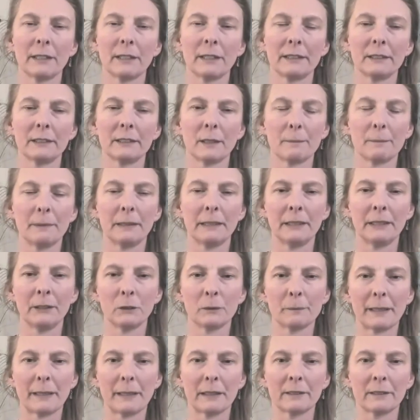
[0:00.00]
right up near
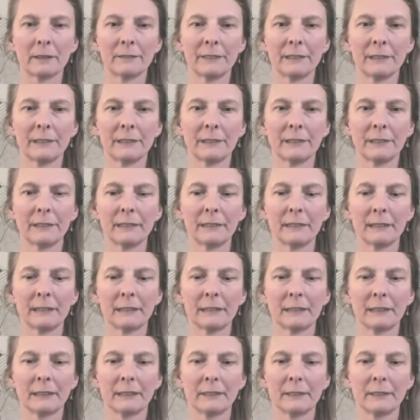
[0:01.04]
your pelvis.